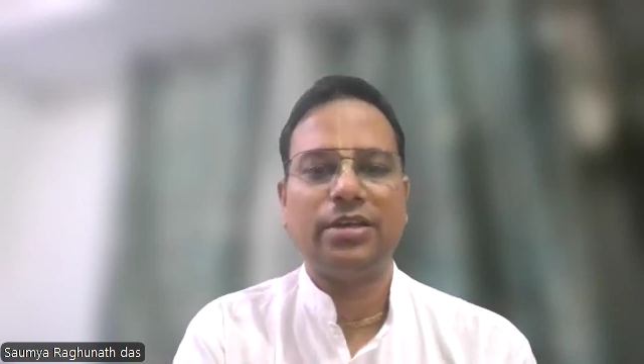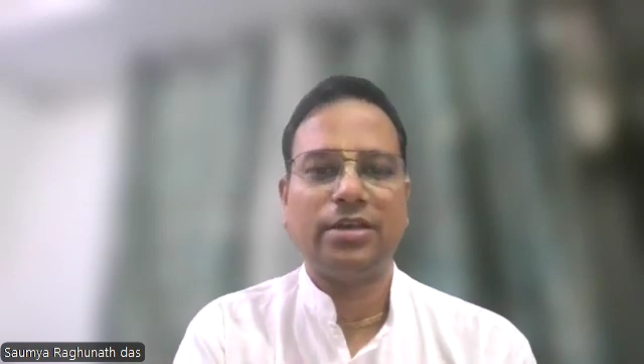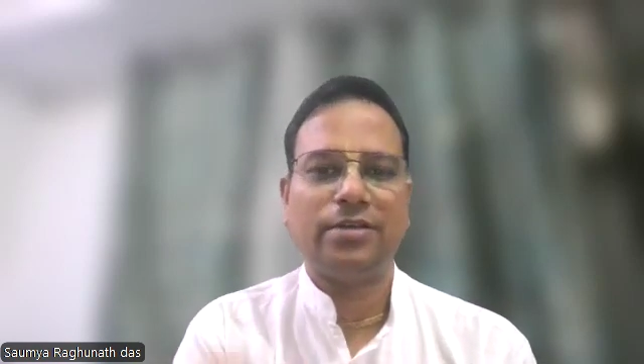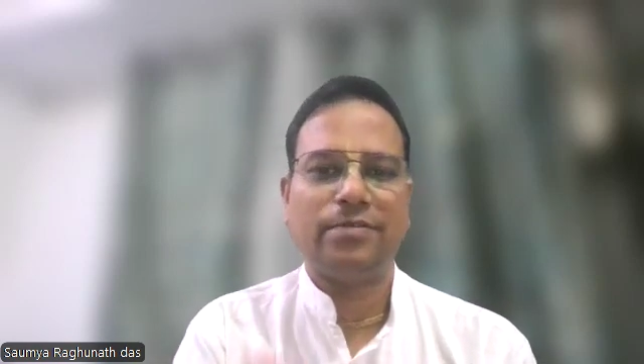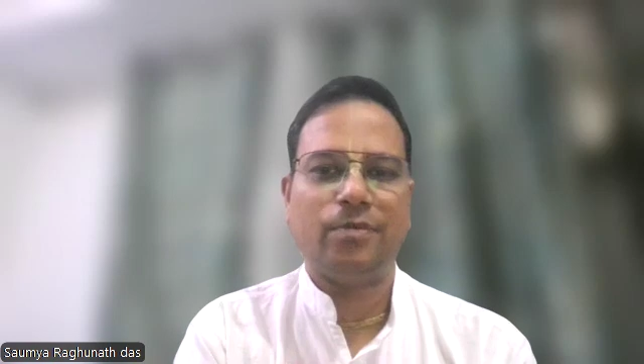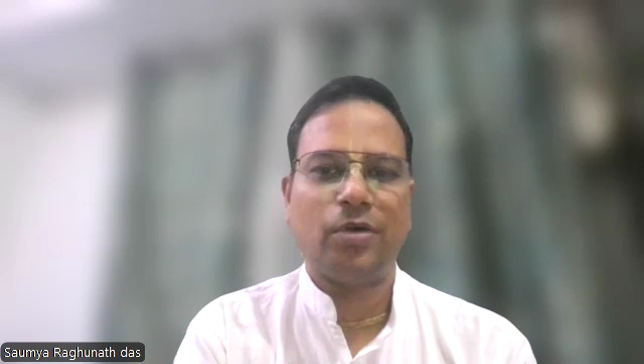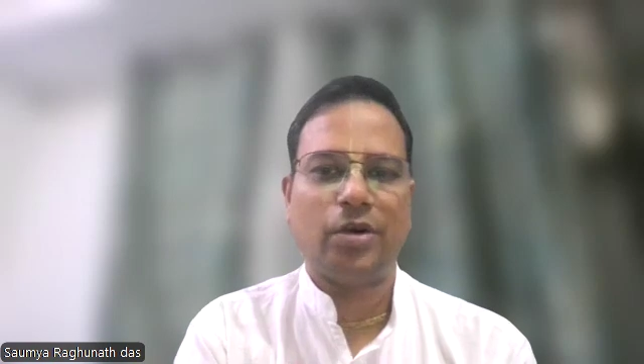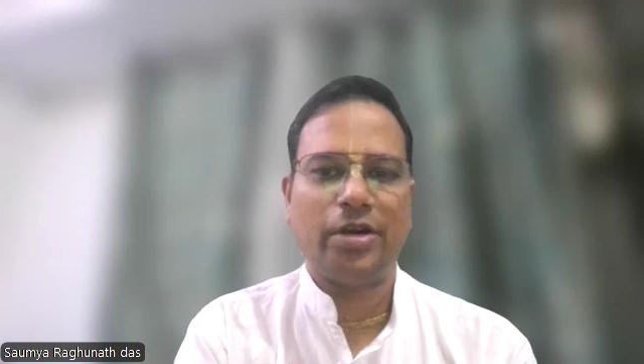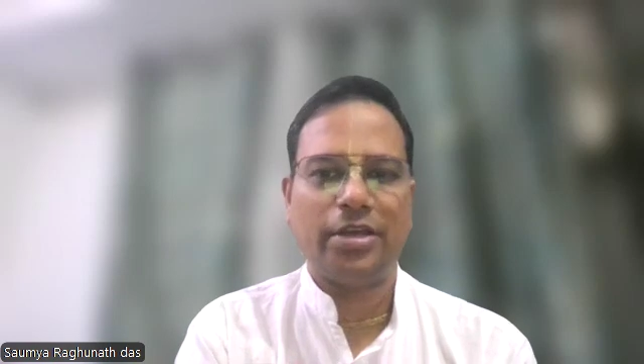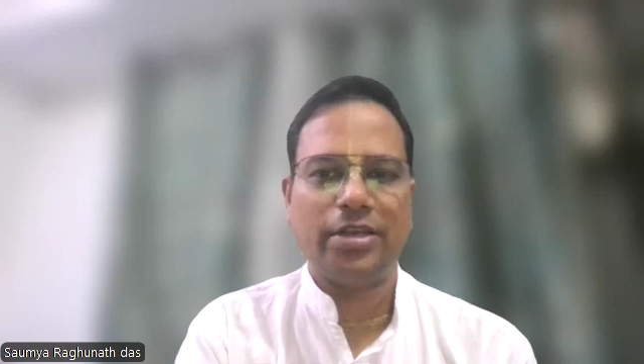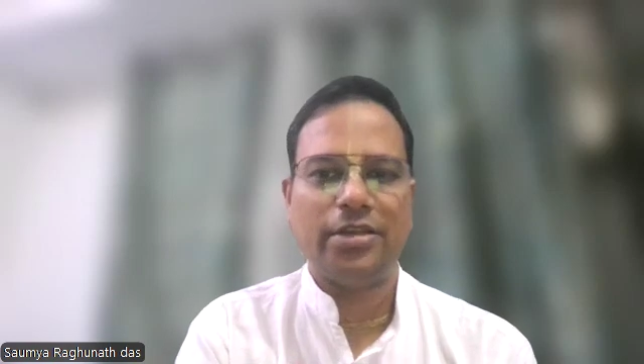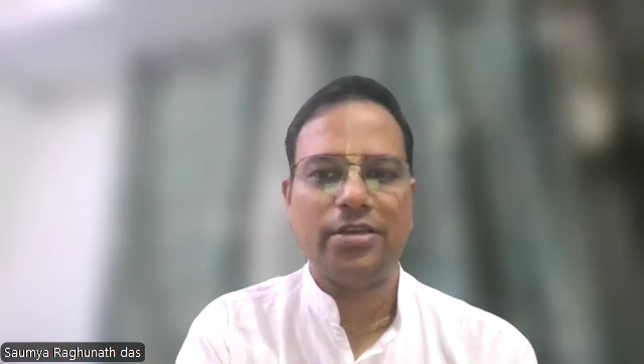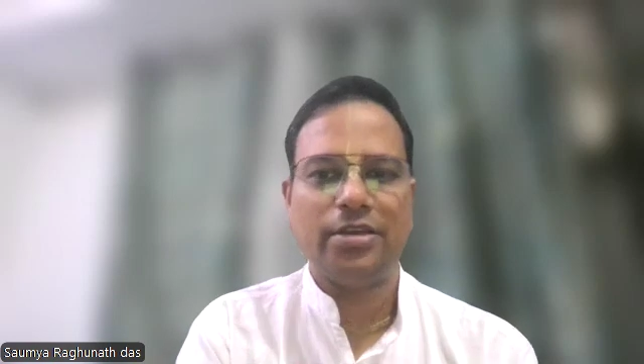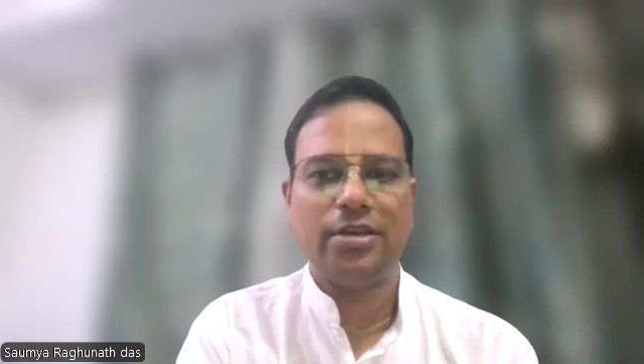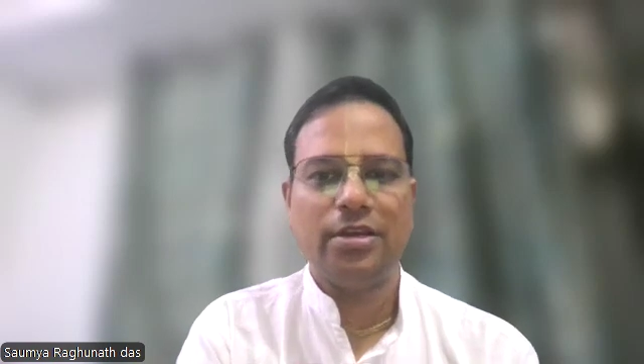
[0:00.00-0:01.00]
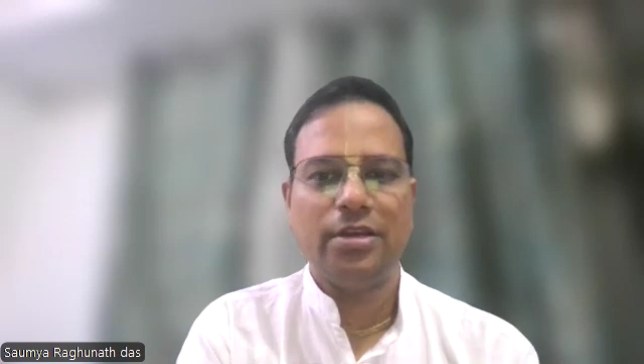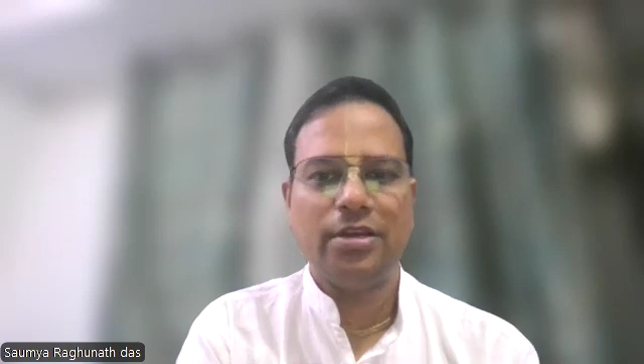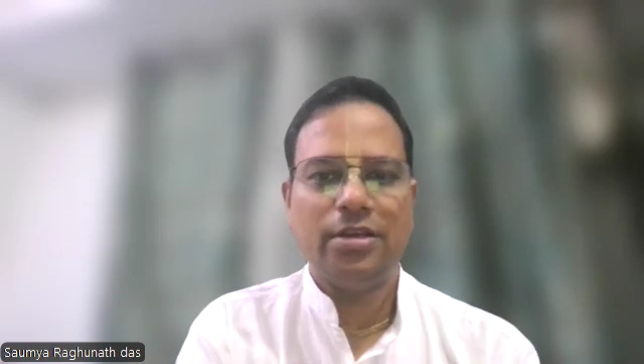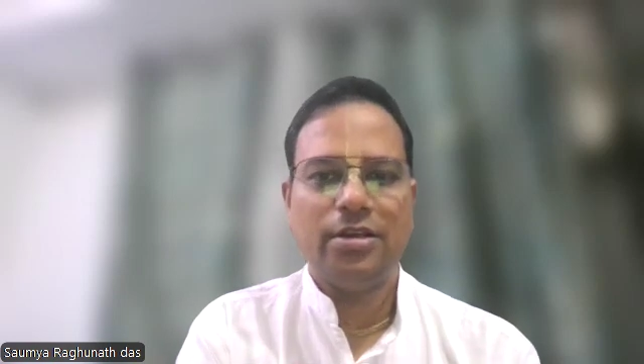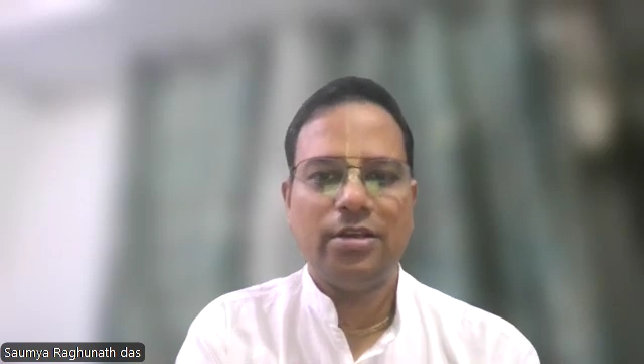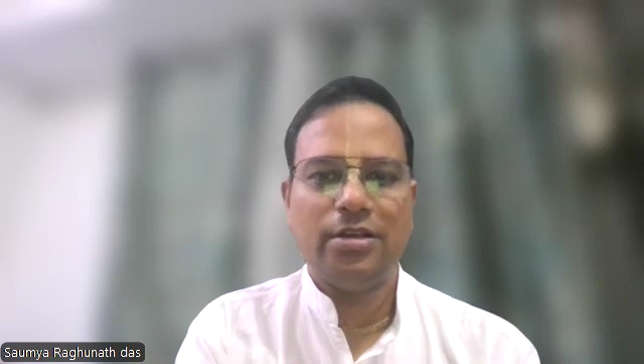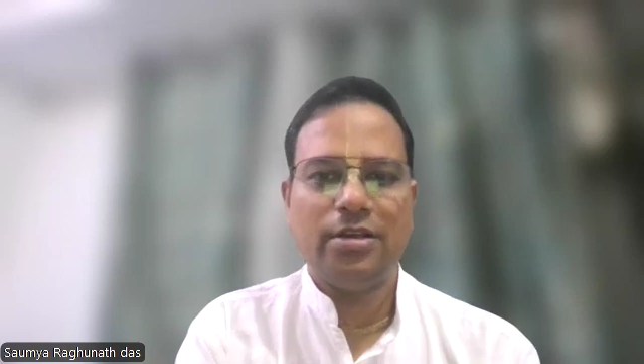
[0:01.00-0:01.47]
her body
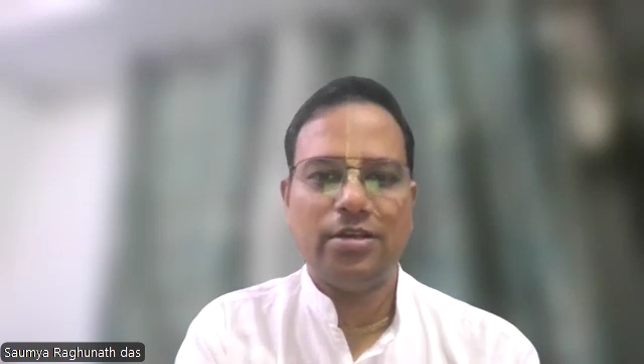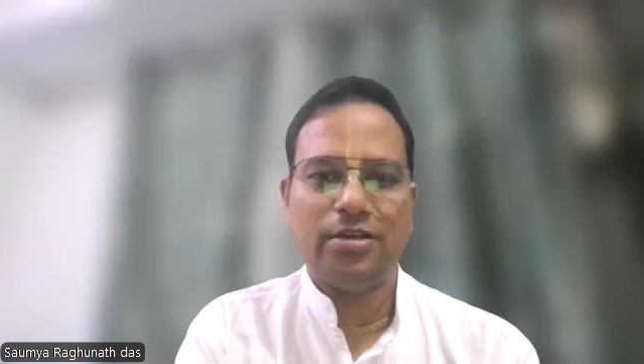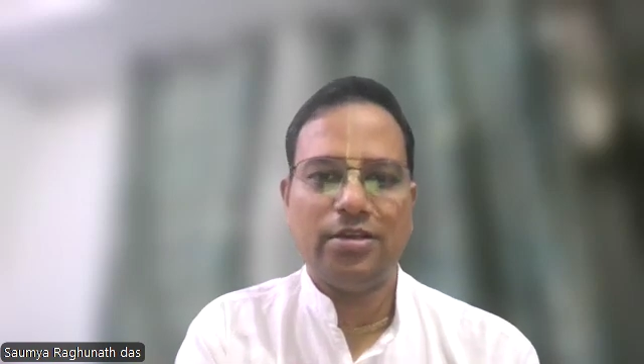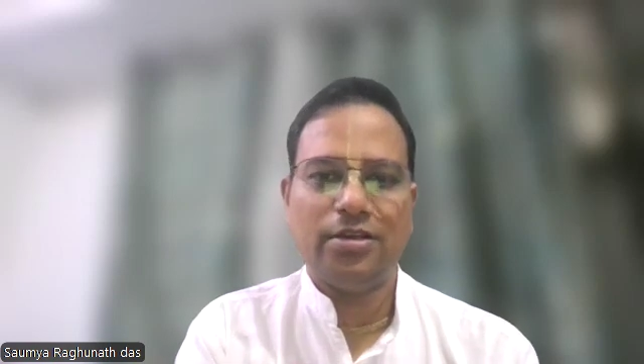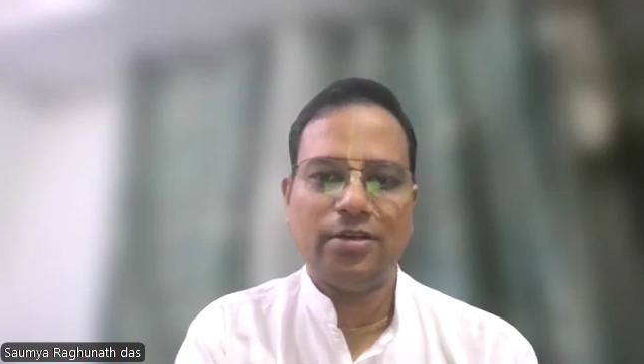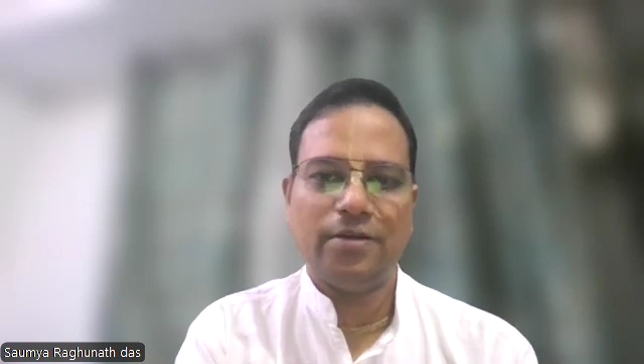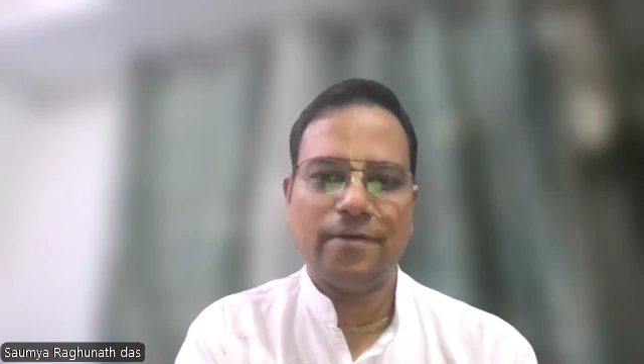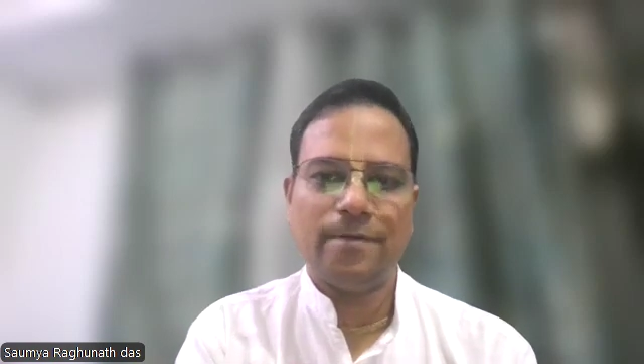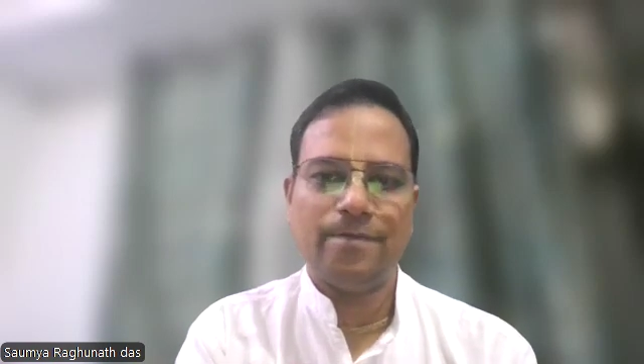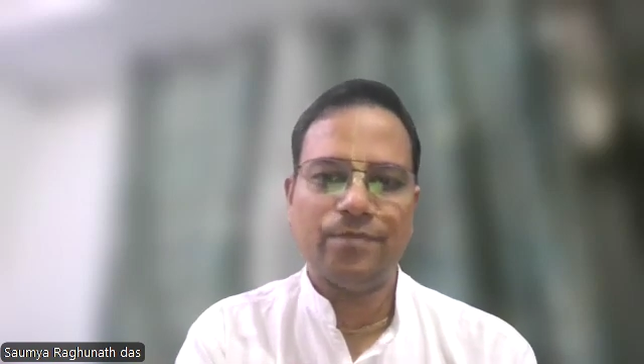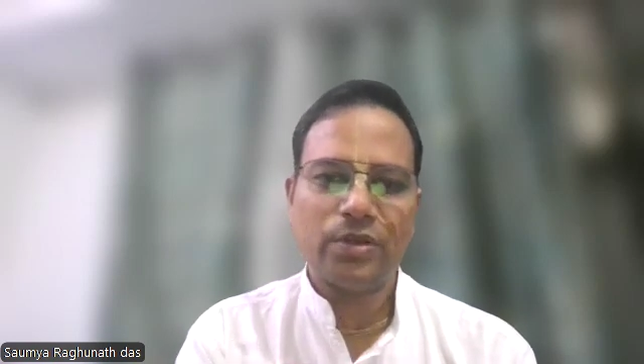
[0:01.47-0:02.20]
uh,